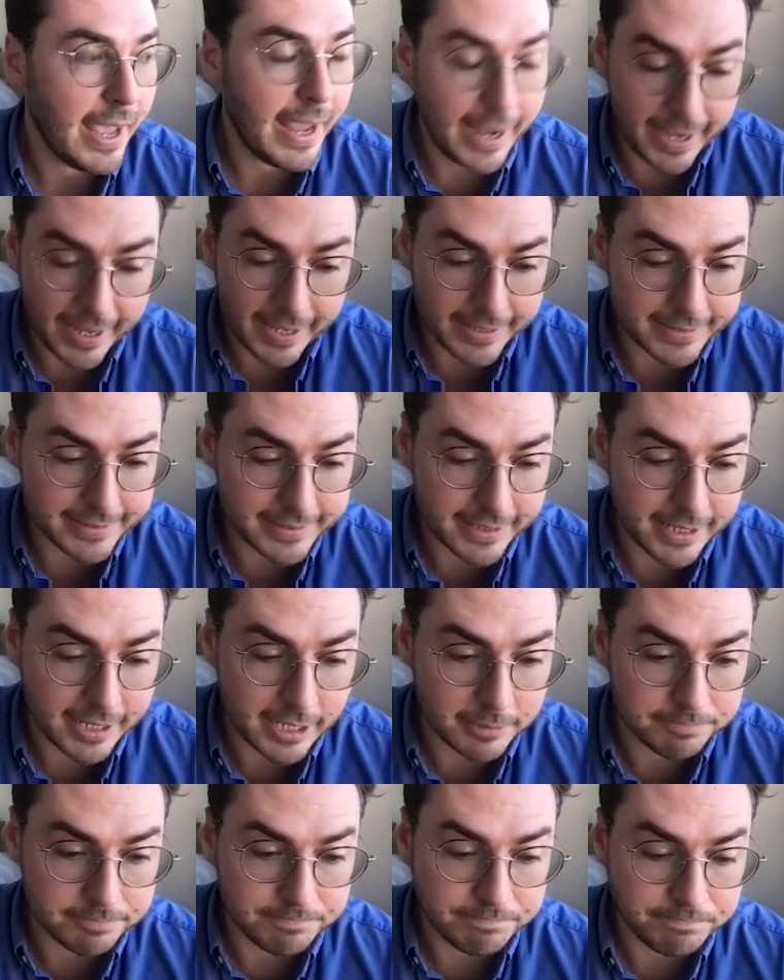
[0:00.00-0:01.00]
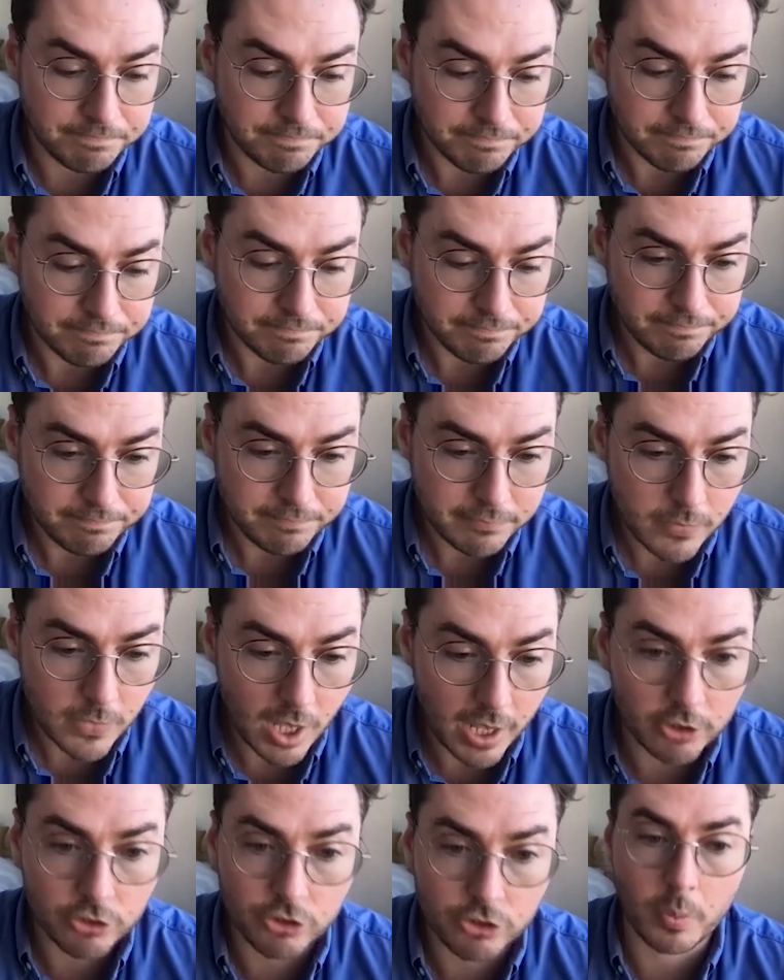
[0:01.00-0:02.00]
And
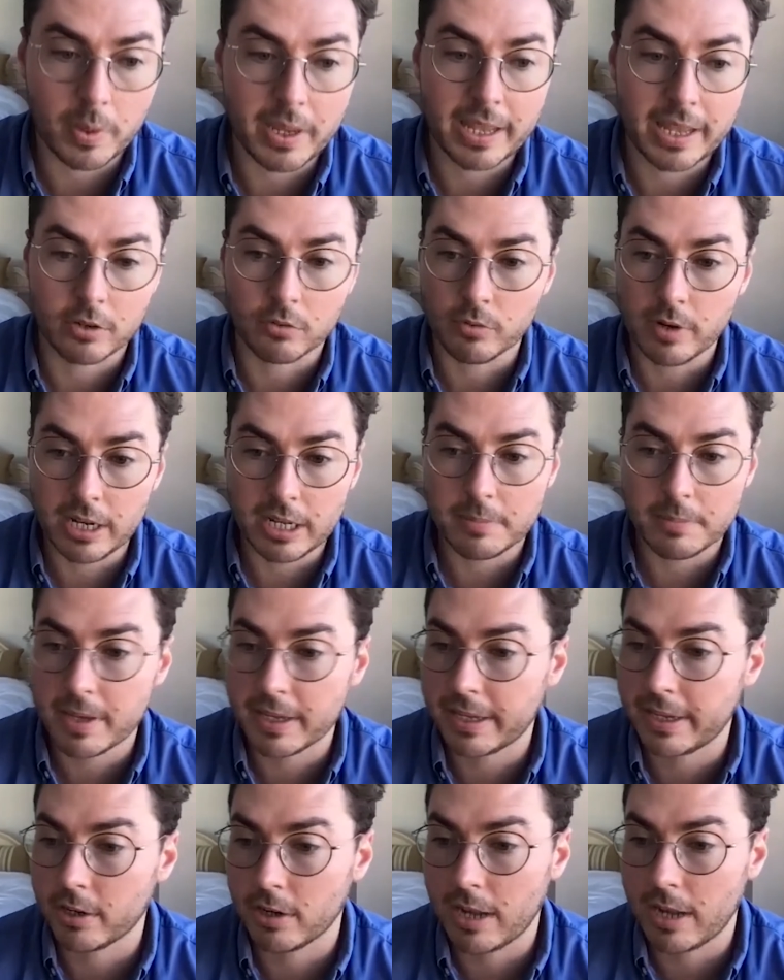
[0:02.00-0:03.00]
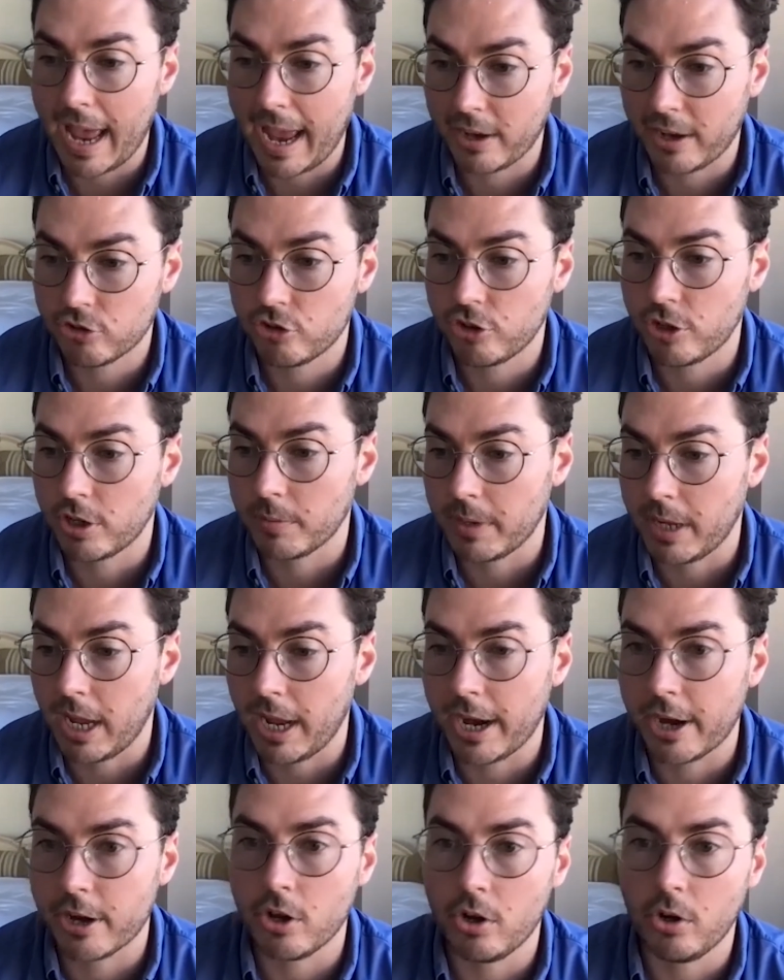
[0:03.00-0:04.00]
so we had a really big year last year. We
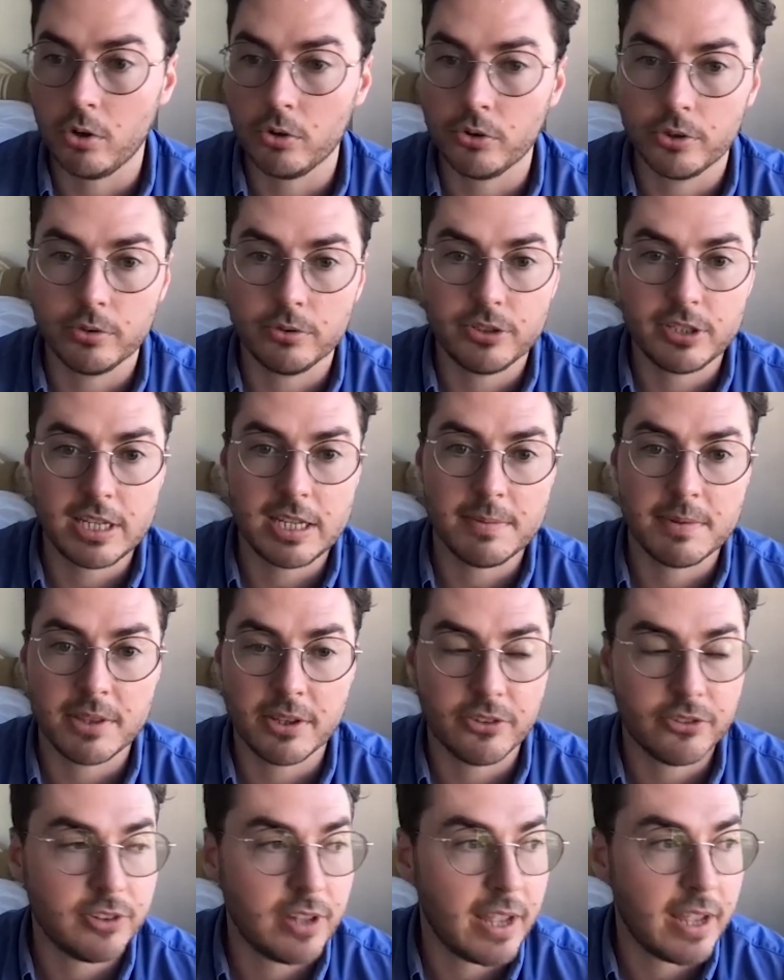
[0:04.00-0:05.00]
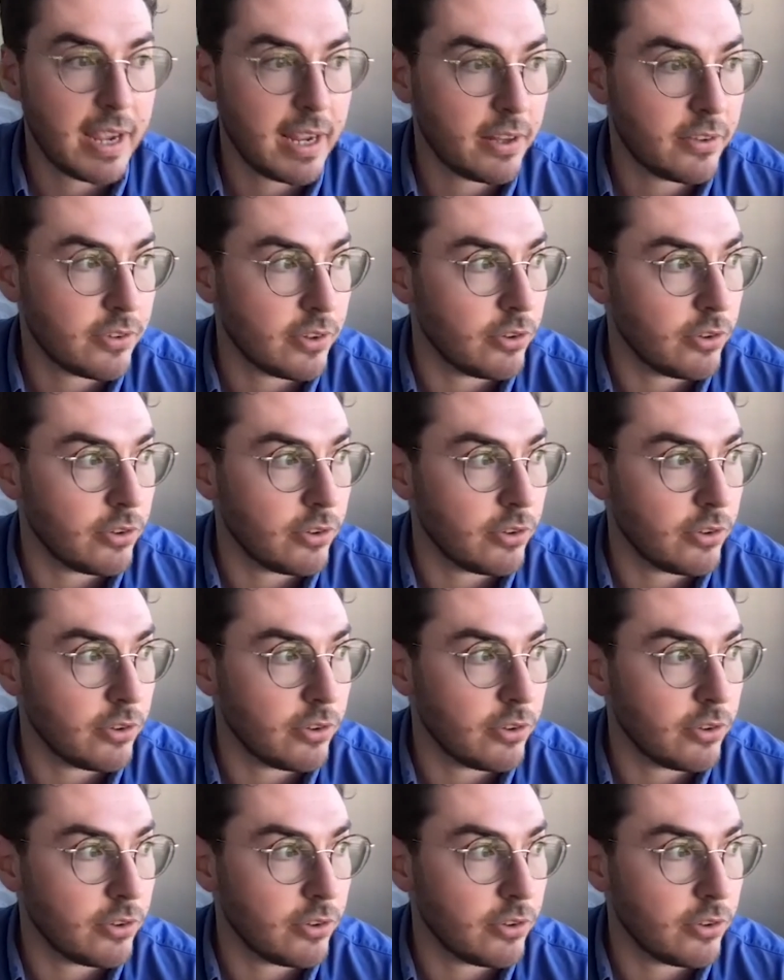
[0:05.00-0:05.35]
hired a whole new team in the States.